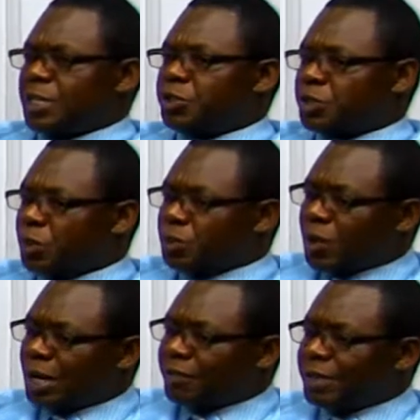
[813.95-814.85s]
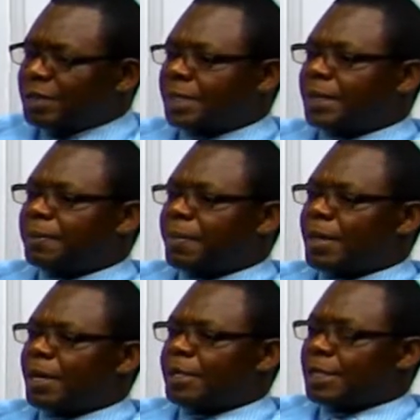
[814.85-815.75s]
So it also covers,
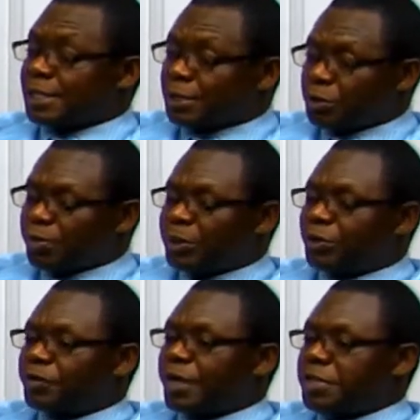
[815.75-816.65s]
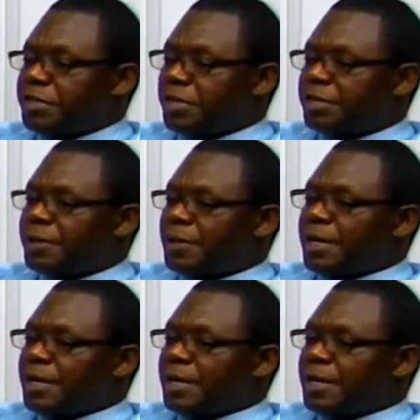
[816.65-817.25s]
that is also part of ethics,